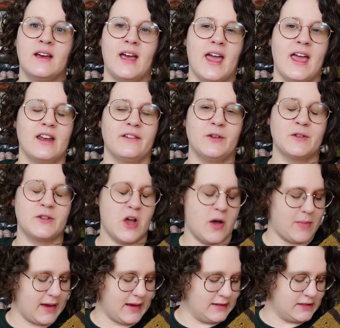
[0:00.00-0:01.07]
and if you saw
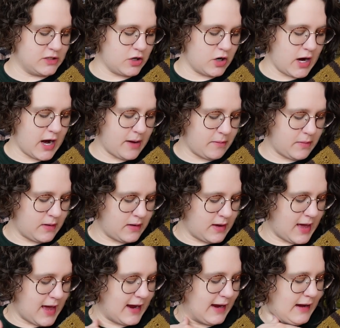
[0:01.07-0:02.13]
my Instagram,
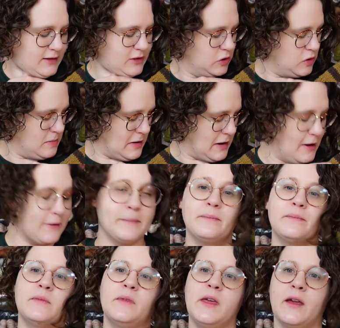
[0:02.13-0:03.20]
I got to about
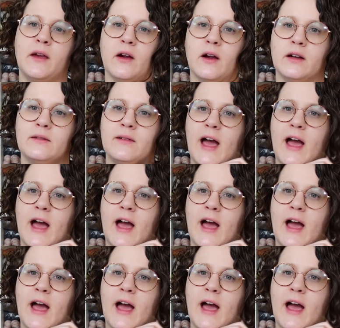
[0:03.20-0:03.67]
here,